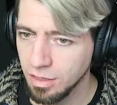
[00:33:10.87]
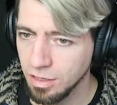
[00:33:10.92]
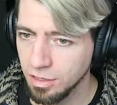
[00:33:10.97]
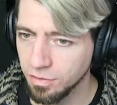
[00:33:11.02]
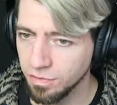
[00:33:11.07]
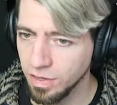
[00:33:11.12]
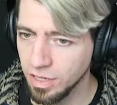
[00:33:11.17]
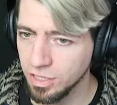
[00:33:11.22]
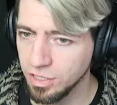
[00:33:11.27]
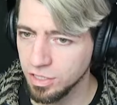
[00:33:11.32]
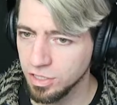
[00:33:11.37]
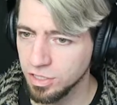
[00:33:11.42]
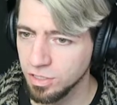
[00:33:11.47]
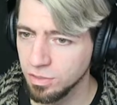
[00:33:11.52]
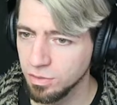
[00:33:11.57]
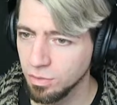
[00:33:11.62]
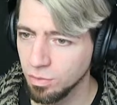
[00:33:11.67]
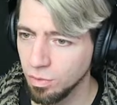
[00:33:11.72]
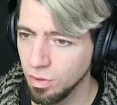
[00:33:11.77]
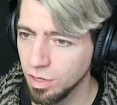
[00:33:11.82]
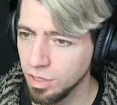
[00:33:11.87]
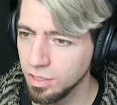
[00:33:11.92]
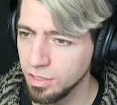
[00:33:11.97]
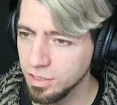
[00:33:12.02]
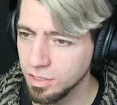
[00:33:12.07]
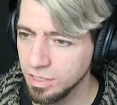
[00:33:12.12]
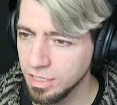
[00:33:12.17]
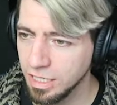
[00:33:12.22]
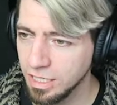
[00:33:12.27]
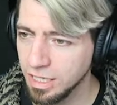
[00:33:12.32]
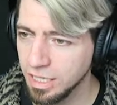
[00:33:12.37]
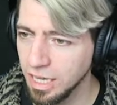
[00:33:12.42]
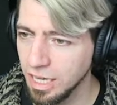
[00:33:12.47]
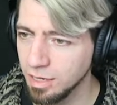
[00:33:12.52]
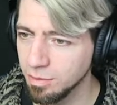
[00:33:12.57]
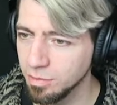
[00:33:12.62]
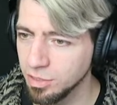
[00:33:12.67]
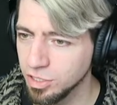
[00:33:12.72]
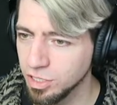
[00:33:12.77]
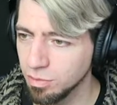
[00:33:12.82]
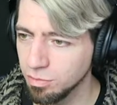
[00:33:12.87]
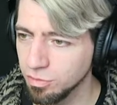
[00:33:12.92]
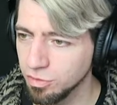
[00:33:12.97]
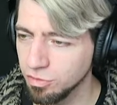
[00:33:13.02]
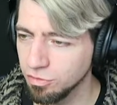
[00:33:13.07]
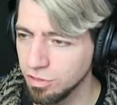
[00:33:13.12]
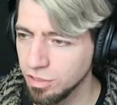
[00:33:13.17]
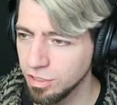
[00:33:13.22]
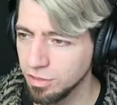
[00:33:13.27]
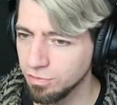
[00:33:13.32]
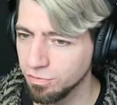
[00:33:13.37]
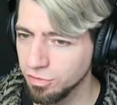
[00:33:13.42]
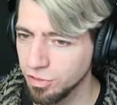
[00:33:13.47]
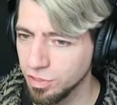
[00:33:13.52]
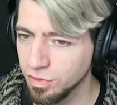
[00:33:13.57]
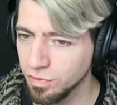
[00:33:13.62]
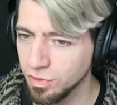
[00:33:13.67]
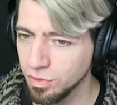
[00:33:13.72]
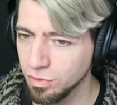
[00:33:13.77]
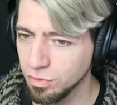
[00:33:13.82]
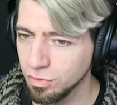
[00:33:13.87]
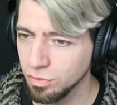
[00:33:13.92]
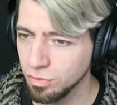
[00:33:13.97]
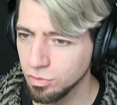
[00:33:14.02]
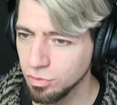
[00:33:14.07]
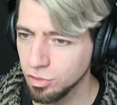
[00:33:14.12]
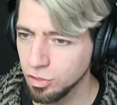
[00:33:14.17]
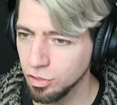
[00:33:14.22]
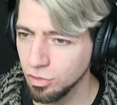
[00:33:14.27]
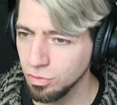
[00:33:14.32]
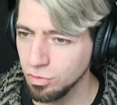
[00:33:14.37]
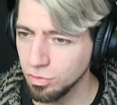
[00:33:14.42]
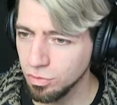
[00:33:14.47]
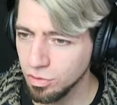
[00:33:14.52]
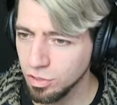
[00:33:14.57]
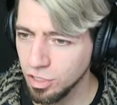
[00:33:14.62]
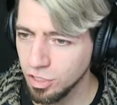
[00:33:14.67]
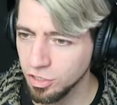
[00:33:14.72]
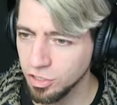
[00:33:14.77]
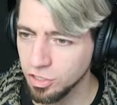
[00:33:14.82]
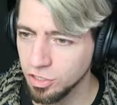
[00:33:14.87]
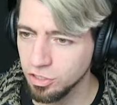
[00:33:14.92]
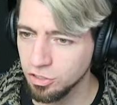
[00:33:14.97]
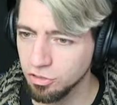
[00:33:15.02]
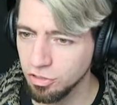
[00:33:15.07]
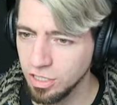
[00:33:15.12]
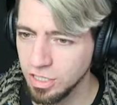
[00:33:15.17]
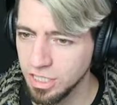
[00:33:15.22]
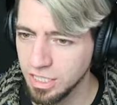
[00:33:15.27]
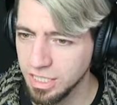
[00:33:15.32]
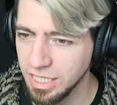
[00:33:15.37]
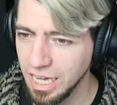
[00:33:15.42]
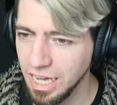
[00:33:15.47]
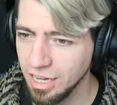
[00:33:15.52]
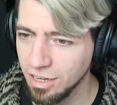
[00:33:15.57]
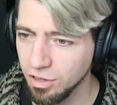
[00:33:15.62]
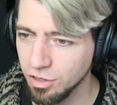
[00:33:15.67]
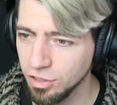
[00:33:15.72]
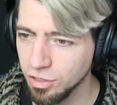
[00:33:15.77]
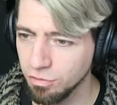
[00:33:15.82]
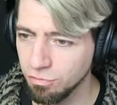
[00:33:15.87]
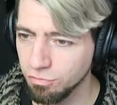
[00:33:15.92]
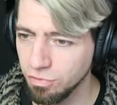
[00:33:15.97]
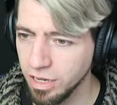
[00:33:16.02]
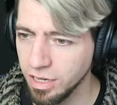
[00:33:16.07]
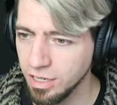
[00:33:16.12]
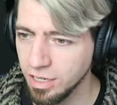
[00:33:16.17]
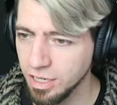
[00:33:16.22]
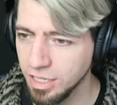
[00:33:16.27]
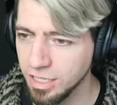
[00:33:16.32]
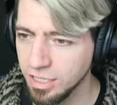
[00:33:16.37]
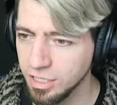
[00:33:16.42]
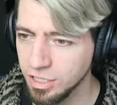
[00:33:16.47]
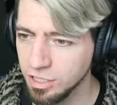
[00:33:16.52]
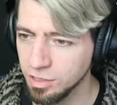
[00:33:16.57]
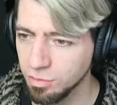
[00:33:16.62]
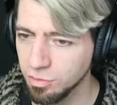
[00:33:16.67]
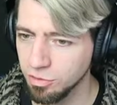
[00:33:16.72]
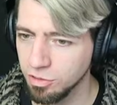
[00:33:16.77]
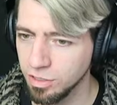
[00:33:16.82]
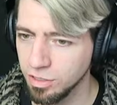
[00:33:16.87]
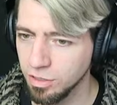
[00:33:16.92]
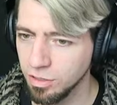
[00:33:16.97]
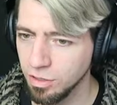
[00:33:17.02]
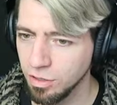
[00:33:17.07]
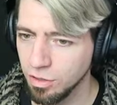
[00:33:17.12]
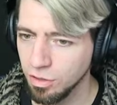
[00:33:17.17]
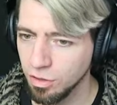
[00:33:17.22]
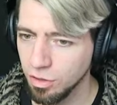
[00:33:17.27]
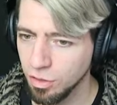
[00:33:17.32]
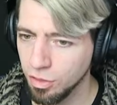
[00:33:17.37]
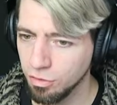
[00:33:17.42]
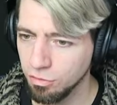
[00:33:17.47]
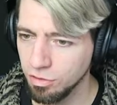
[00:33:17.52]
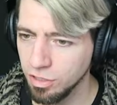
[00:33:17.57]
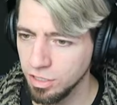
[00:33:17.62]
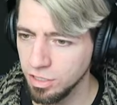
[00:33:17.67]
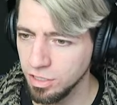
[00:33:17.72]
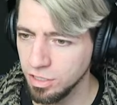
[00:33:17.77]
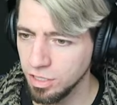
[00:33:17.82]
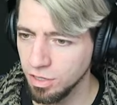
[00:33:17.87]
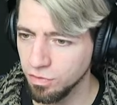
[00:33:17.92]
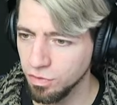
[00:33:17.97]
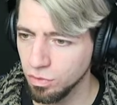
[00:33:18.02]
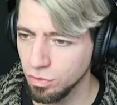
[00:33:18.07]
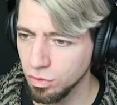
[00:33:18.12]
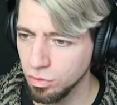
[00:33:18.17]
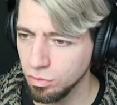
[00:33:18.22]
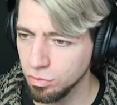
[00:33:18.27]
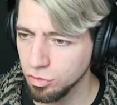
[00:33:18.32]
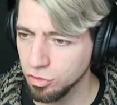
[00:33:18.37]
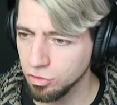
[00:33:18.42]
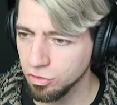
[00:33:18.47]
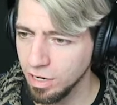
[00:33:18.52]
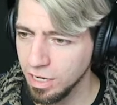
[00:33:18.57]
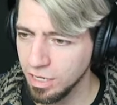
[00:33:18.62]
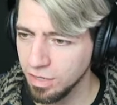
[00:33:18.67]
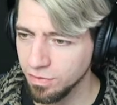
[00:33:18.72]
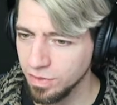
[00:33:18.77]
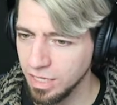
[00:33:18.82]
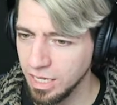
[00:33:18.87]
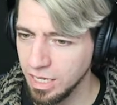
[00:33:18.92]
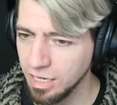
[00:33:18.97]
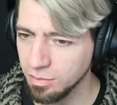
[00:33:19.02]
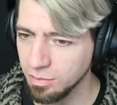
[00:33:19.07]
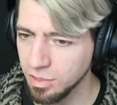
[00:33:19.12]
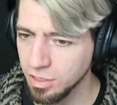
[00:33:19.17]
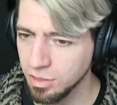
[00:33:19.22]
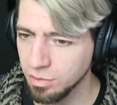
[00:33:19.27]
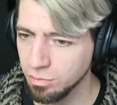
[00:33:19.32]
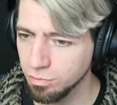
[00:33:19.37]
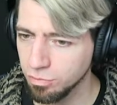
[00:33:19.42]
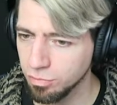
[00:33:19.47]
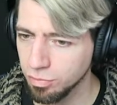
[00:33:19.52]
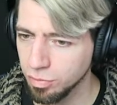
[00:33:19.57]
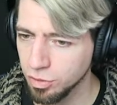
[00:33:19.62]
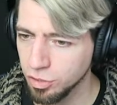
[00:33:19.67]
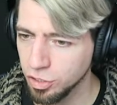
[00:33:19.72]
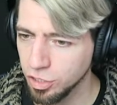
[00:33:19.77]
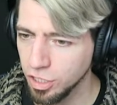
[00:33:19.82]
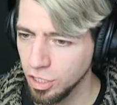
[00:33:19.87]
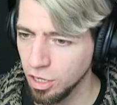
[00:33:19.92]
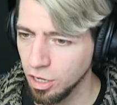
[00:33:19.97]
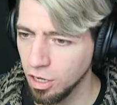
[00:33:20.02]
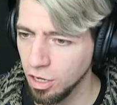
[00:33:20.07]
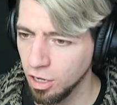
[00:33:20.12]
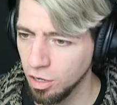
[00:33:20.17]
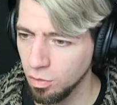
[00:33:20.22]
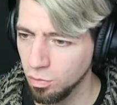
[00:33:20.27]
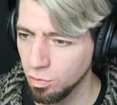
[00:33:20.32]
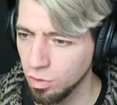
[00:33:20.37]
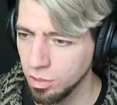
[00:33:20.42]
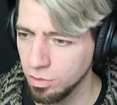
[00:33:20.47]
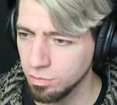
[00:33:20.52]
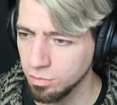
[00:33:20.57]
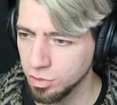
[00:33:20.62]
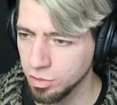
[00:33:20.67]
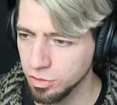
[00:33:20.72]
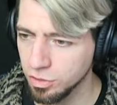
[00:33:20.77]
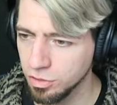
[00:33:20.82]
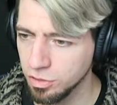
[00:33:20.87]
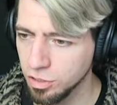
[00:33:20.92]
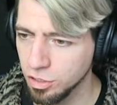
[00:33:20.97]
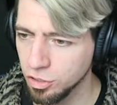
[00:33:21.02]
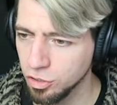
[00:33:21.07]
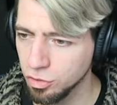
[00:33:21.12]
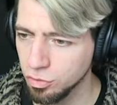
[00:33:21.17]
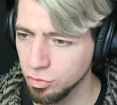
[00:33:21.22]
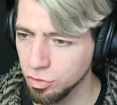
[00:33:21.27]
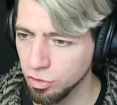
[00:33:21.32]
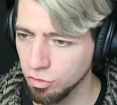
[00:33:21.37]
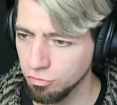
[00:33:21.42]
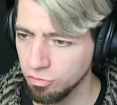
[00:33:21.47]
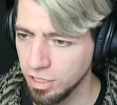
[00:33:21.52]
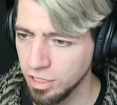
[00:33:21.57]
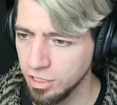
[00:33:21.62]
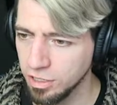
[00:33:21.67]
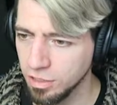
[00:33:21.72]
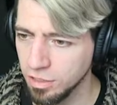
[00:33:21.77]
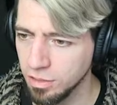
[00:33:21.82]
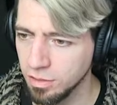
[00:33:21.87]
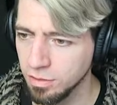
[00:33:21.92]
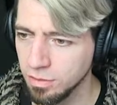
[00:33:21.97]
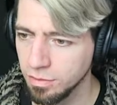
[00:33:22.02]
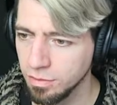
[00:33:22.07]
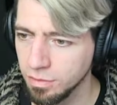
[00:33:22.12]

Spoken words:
Advice: 1. Get the enemy submarine in front of you. 2. Concentrate attack on the red leader submarine. 3. If you lose track of the enemy, push the R1 button and use your radar.